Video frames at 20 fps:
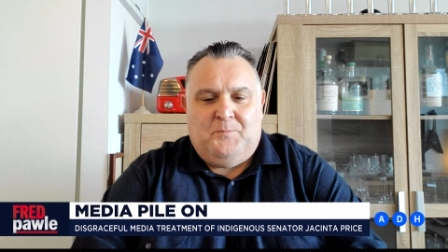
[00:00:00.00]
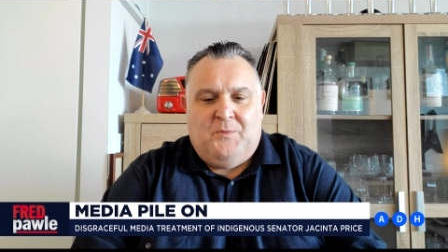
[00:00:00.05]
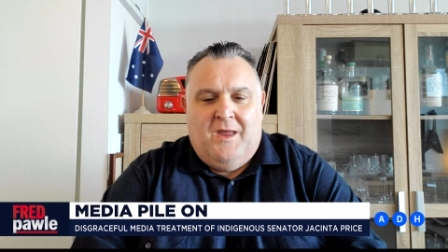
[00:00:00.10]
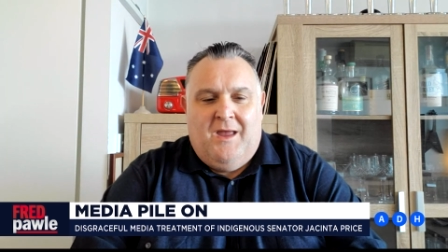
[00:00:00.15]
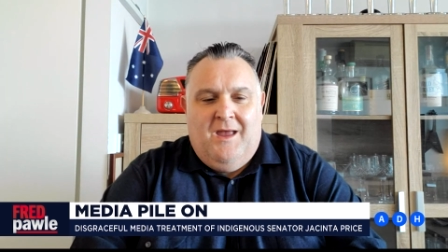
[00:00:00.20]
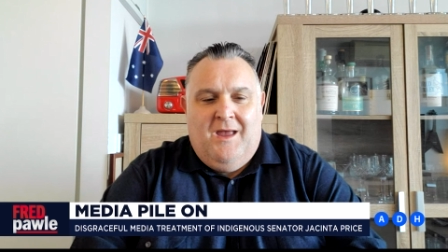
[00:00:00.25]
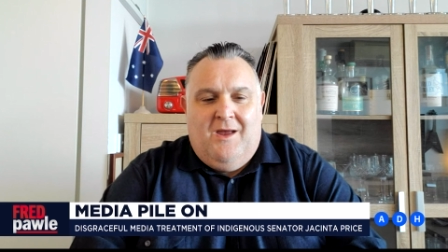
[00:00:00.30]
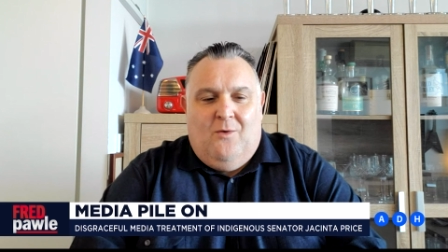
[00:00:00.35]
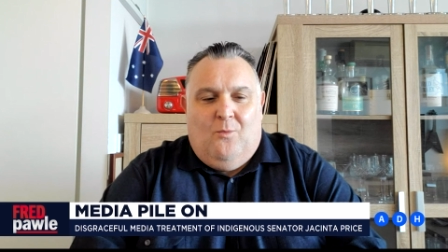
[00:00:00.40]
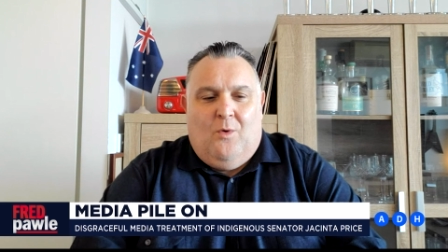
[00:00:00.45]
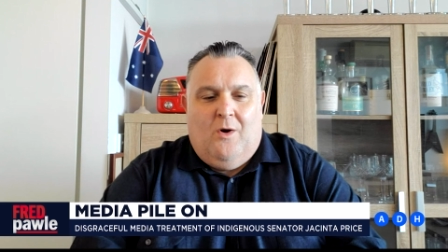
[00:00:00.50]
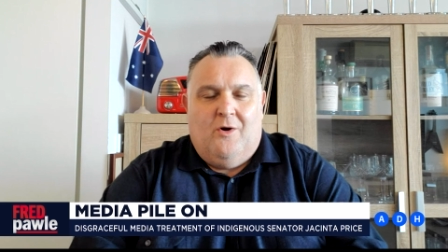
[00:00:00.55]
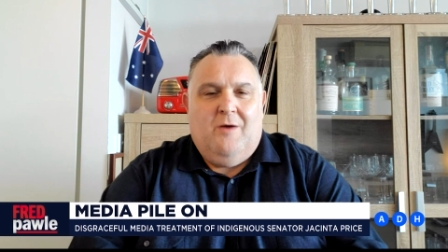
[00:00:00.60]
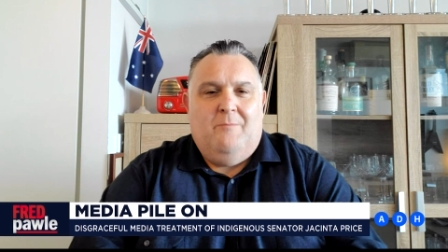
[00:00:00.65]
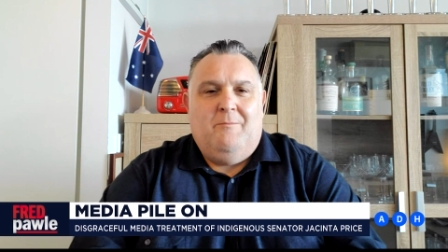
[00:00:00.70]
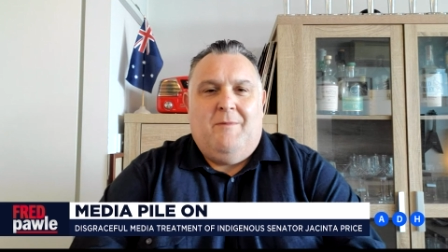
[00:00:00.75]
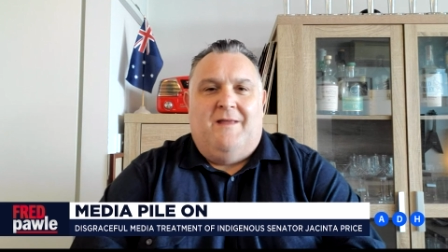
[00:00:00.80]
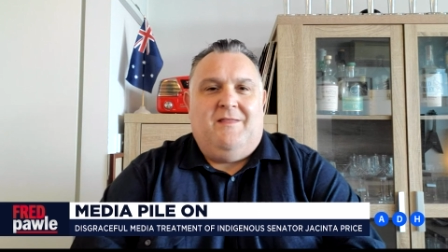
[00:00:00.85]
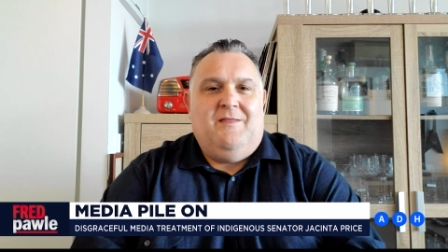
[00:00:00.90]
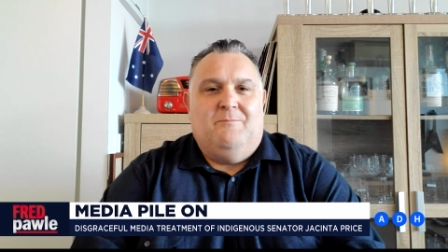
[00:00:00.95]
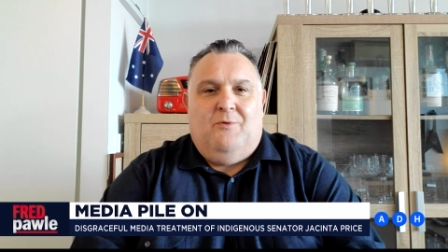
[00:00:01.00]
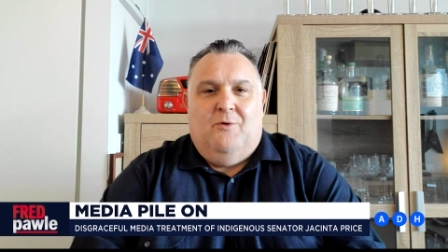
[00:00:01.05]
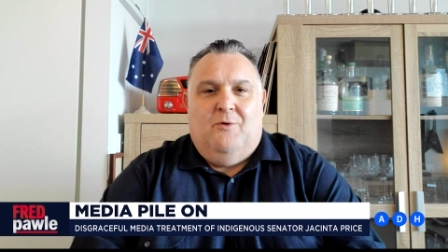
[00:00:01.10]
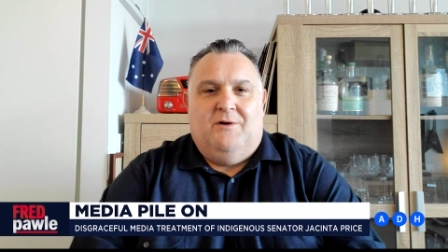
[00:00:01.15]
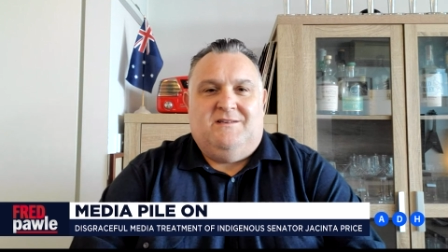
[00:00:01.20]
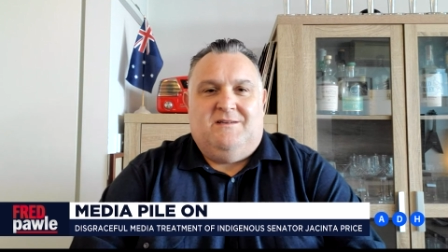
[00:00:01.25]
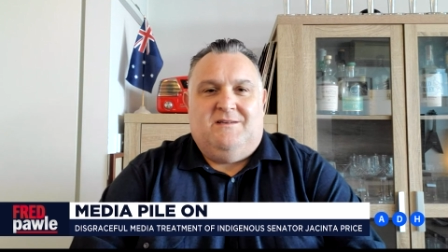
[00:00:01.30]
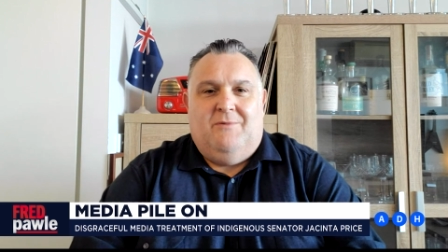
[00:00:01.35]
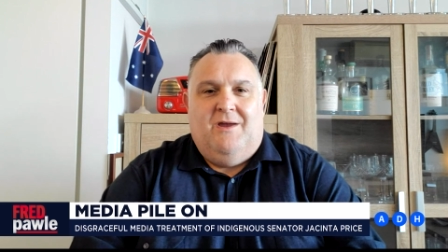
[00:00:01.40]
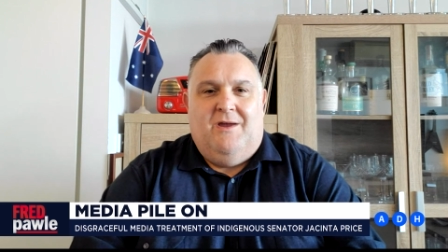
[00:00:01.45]
But Warren made the
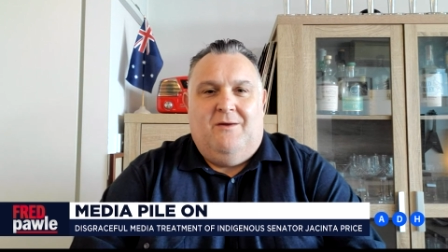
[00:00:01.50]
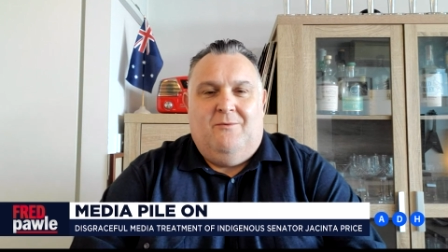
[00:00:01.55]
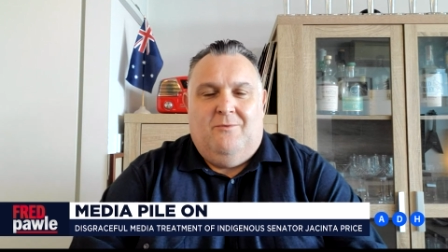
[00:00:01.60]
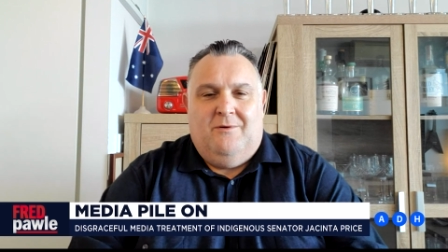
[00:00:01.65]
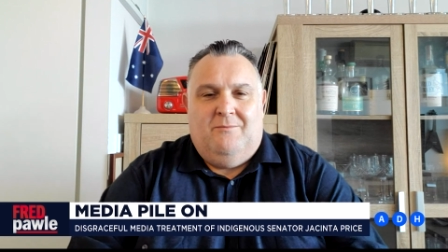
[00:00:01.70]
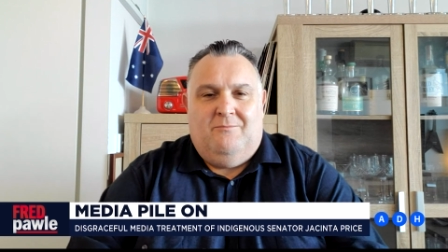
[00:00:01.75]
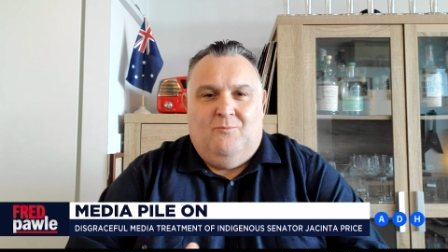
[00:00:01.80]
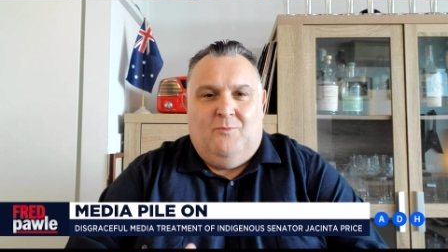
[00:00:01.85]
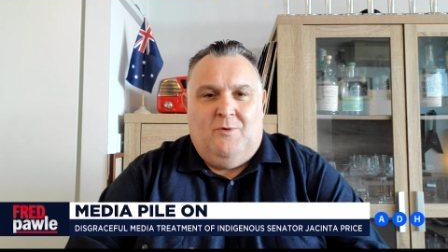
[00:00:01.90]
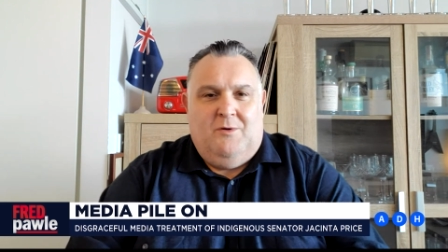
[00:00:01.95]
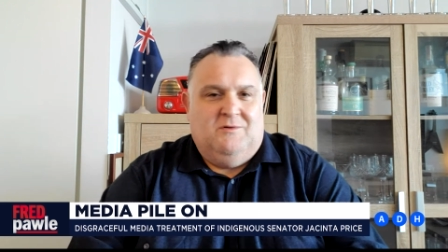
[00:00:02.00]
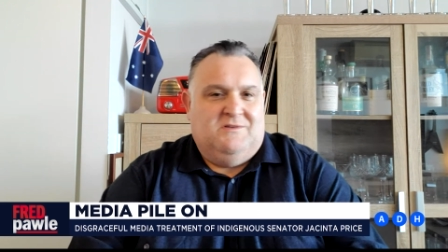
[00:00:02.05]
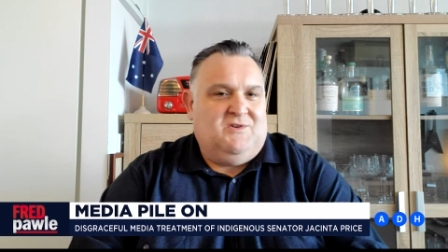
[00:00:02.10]
point to me when